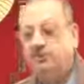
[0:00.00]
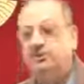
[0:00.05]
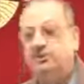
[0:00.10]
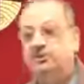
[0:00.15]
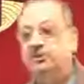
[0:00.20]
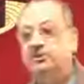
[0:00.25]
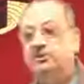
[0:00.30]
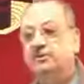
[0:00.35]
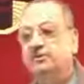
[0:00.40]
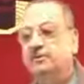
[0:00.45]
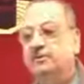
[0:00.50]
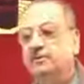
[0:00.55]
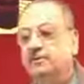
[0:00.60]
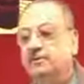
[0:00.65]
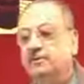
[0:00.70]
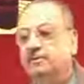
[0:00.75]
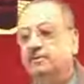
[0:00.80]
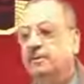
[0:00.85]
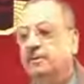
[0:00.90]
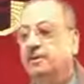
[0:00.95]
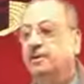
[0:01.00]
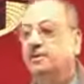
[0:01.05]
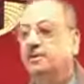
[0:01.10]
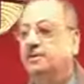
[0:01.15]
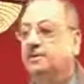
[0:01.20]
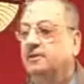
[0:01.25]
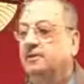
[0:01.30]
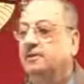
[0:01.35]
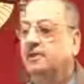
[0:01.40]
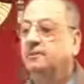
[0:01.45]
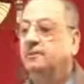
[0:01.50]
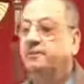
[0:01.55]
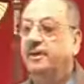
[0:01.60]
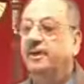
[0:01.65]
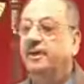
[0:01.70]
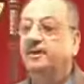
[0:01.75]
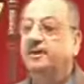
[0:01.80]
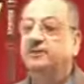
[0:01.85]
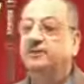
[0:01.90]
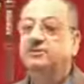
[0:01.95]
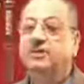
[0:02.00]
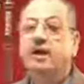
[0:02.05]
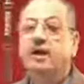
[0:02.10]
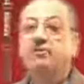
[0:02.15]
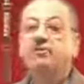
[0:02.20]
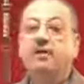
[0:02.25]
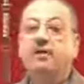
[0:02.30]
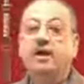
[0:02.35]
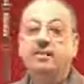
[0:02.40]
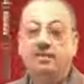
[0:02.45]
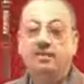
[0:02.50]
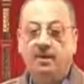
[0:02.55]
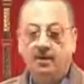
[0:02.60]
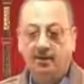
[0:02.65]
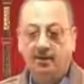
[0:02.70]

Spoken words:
is the practice of Amr.